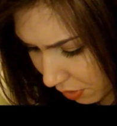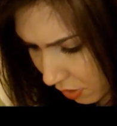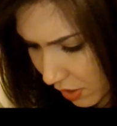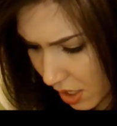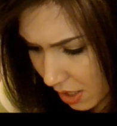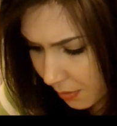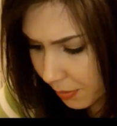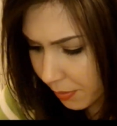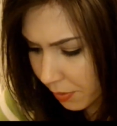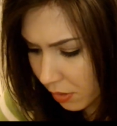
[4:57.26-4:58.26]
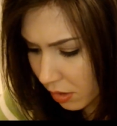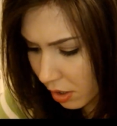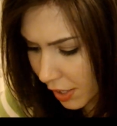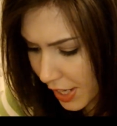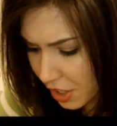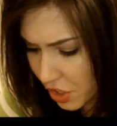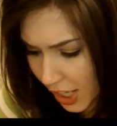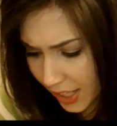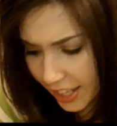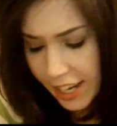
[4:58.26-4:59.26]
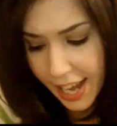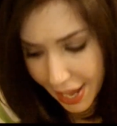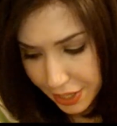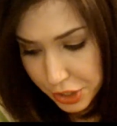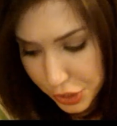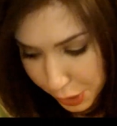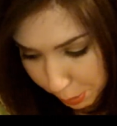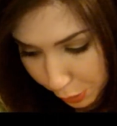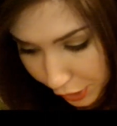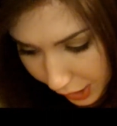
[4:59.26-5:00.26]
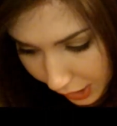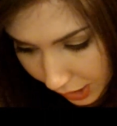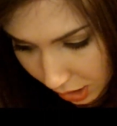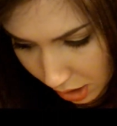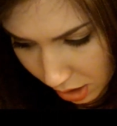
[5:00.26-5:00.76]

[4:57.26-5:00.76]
the Angelic has shimmer in it.